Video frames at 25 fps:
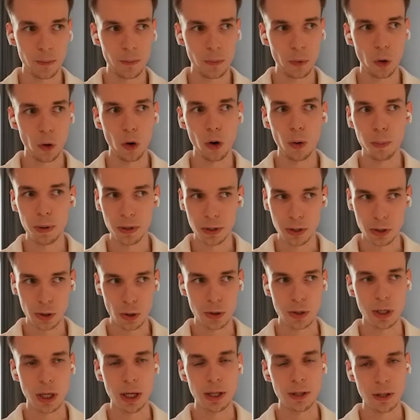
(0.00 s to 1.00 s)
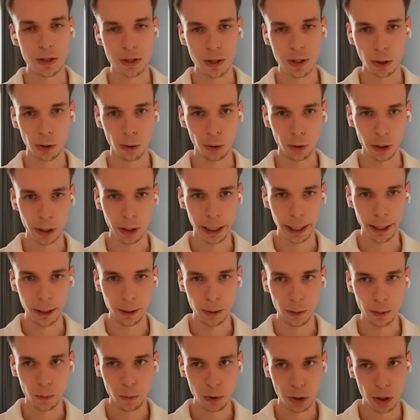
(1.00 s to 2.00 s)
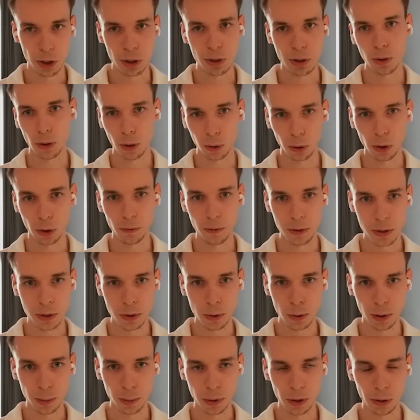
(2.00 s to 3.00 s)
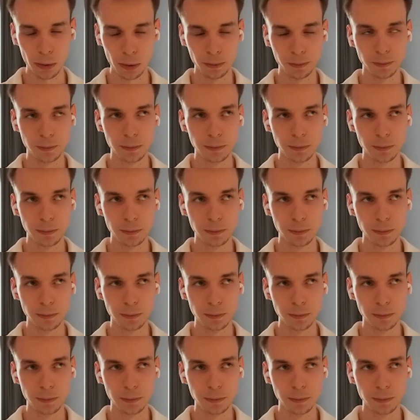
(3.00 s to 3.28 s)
open source data set online, which is not always doable.